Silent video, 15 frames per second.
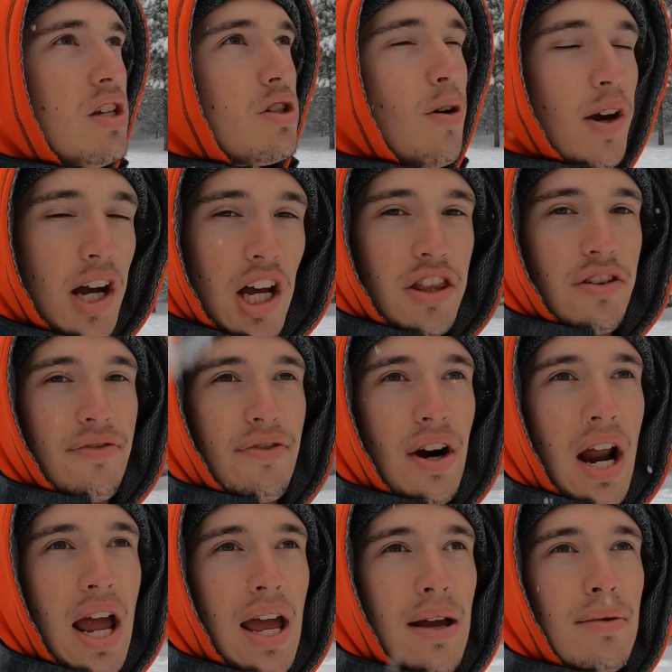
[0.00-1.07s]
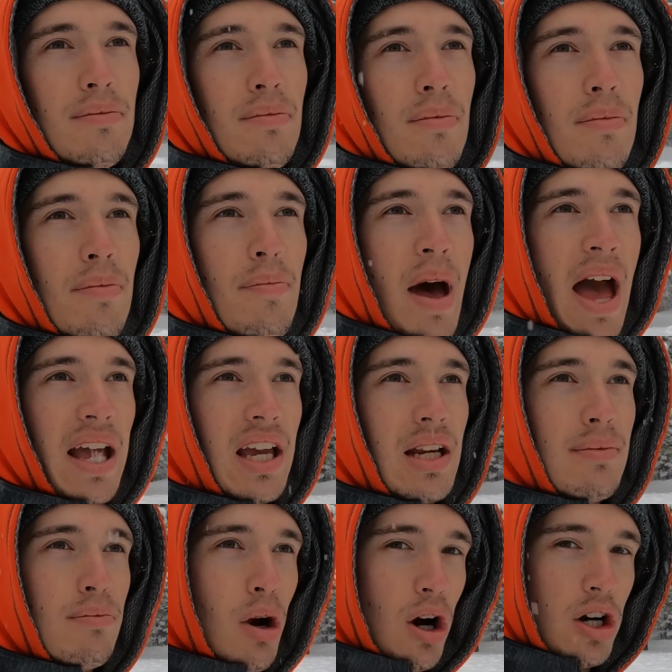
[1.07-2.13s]
So I got the frame back
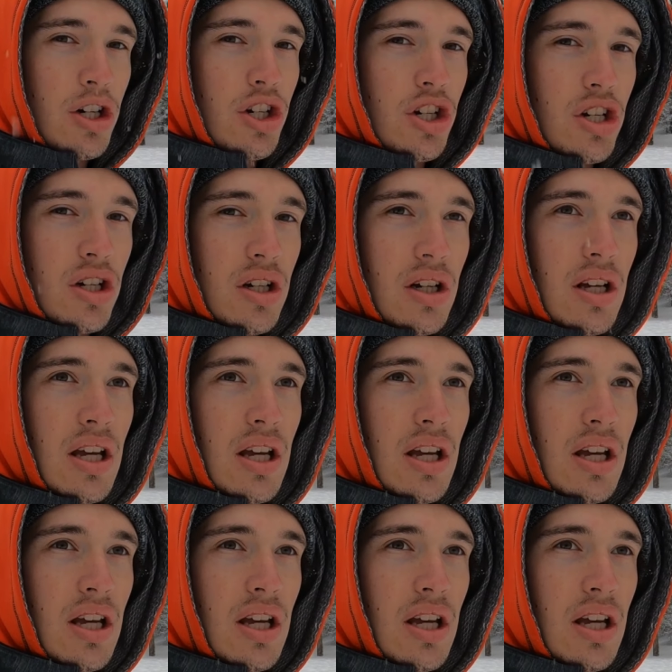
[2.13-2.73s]
in March.